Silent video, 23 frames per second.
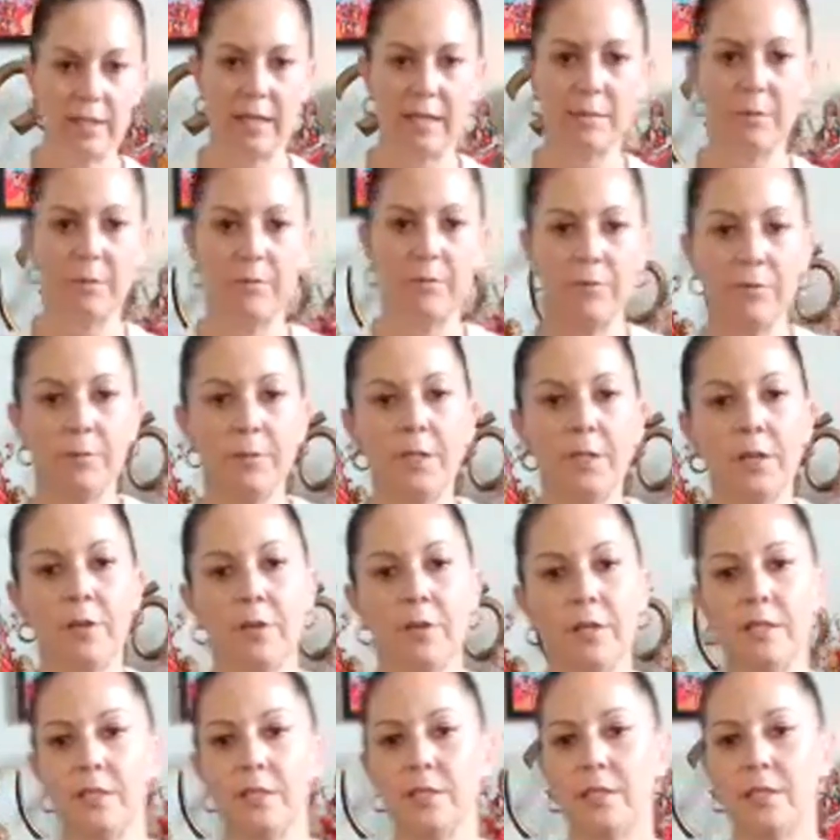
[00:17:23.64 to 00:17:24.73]
on the neck. Before we
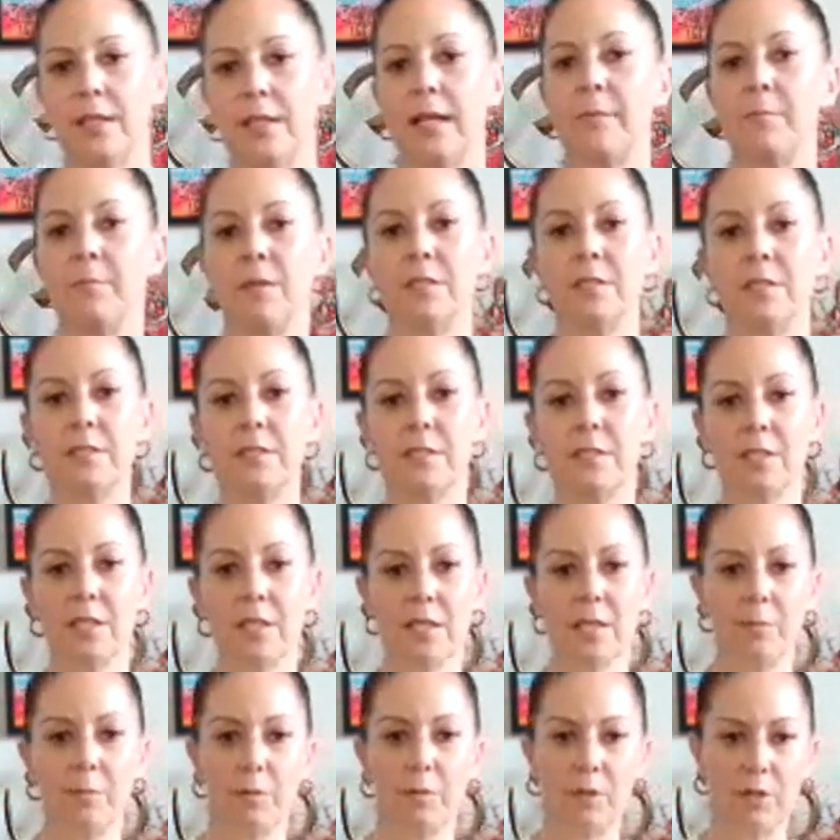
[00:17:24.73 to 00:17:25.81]
go into that, just
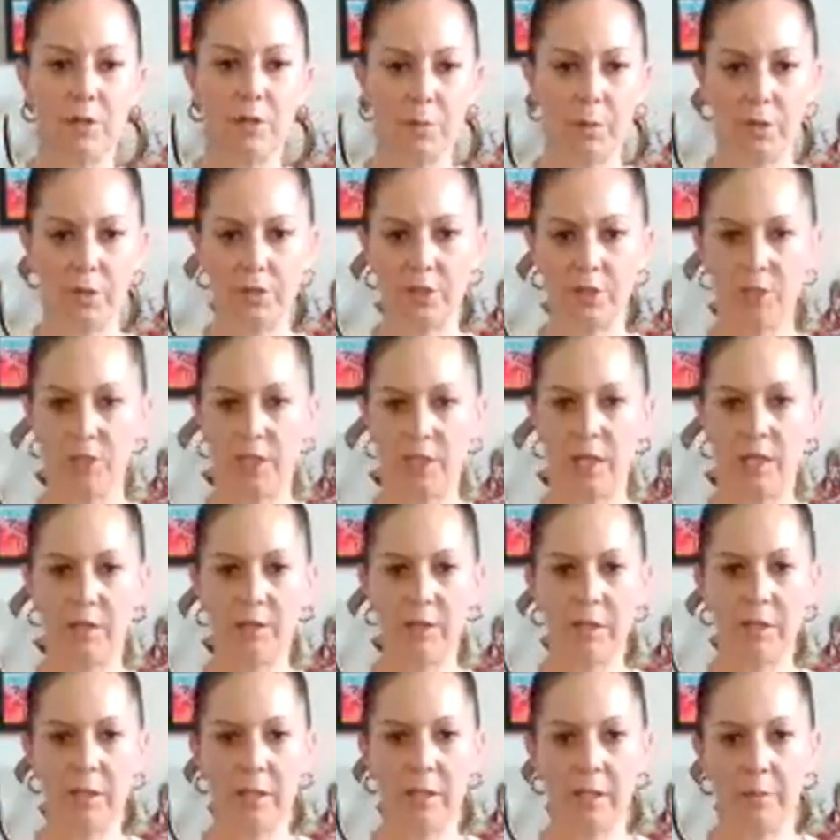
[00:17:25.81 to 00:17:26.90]
check in with your
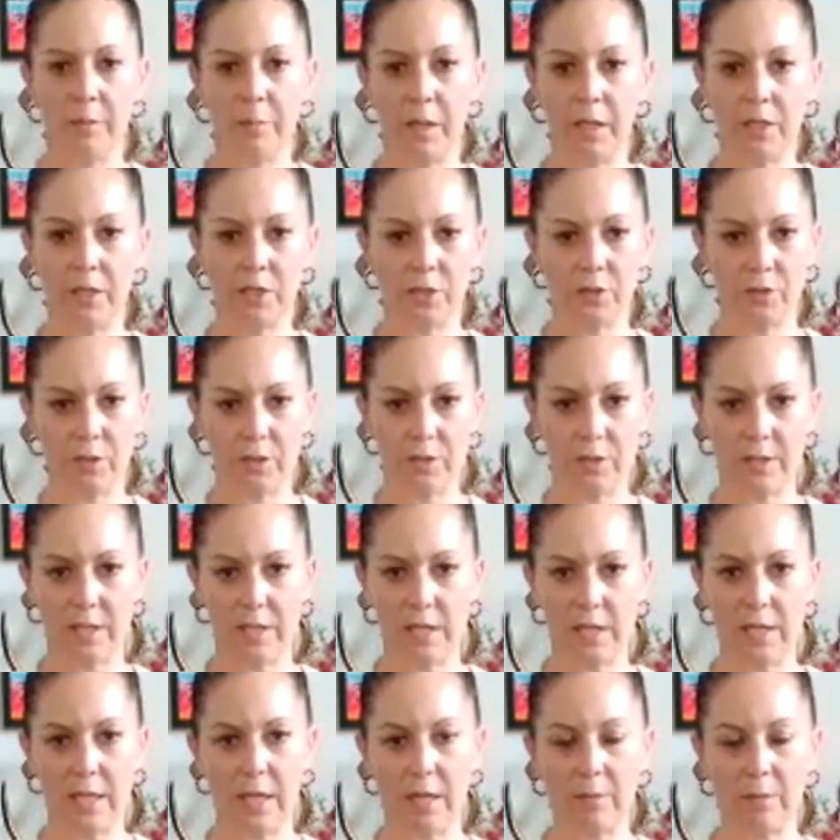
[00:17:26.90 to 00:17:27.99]
posture. Make sure you're
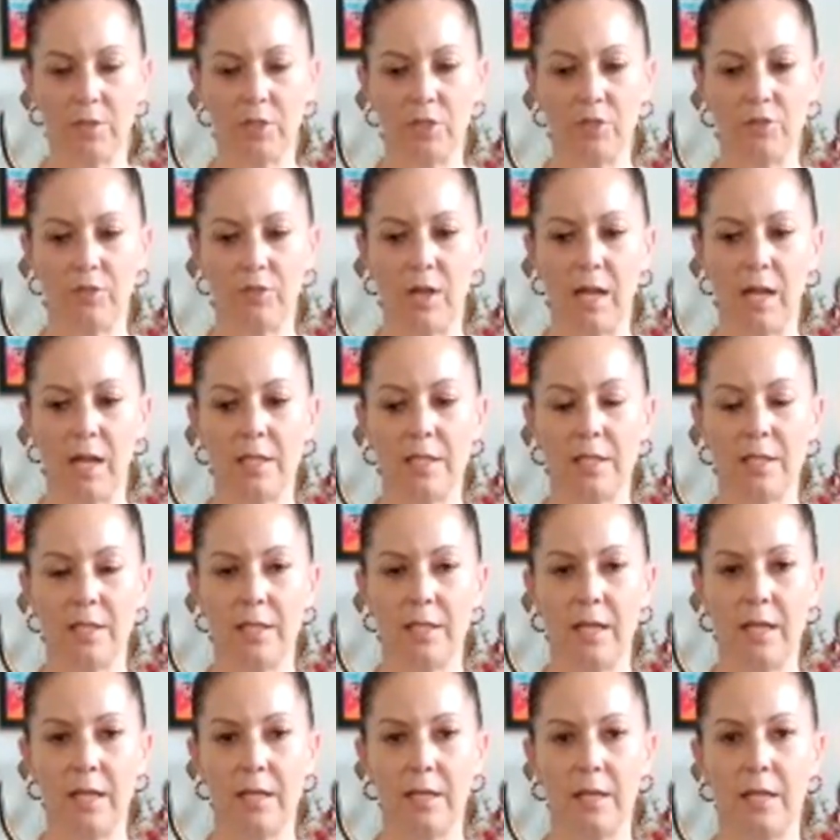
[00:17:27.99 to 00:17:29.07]
sitting up straight
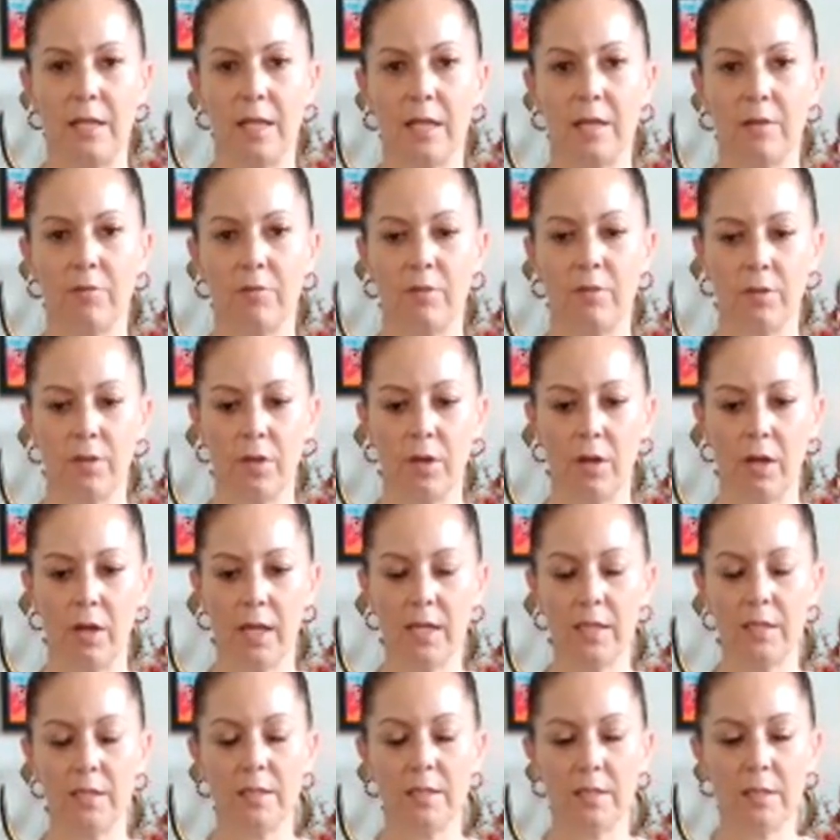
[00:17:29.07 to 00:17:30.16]
and head and neck are
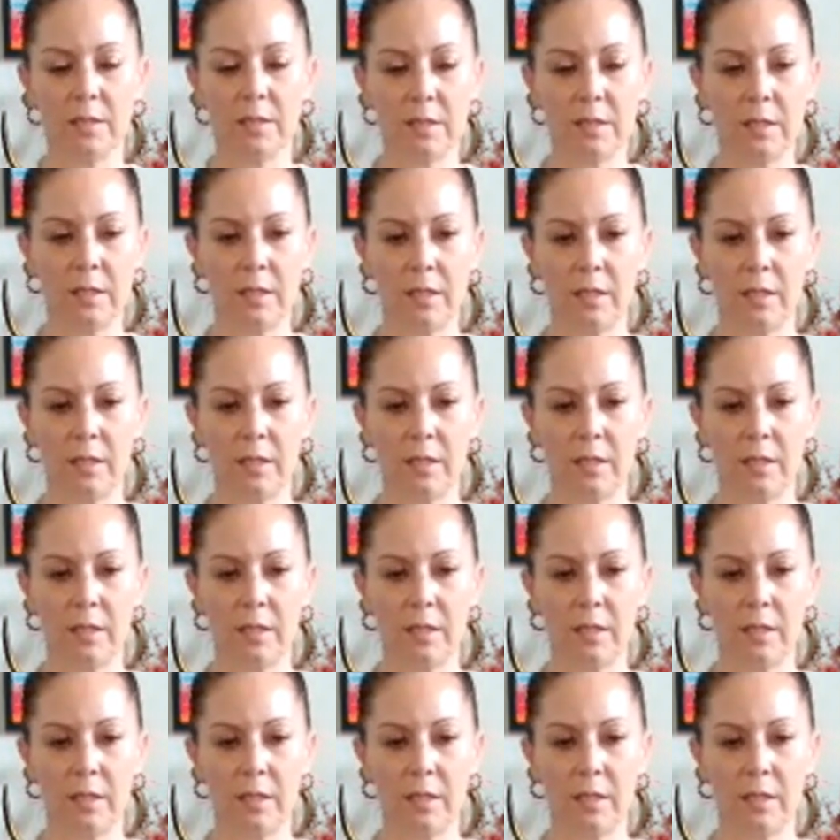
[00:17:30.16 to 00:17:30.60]
aligned.